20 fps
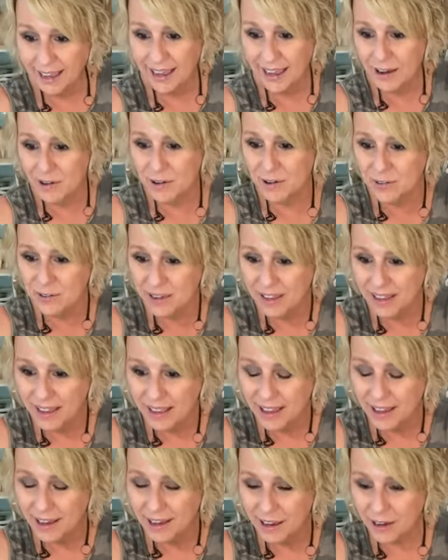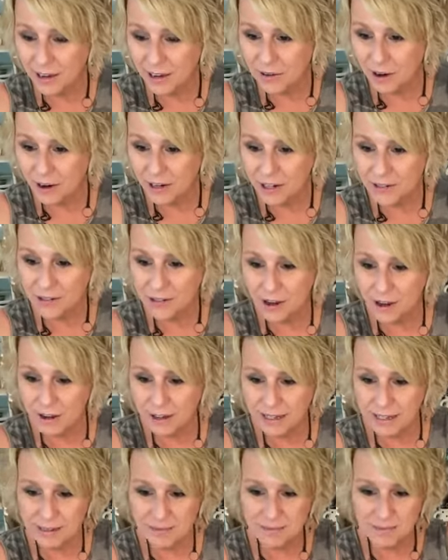who, are you
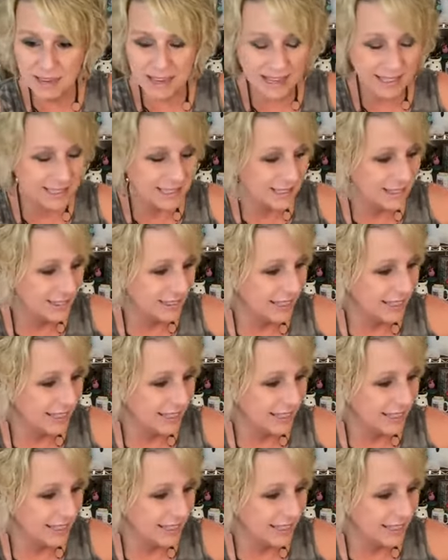talking to me,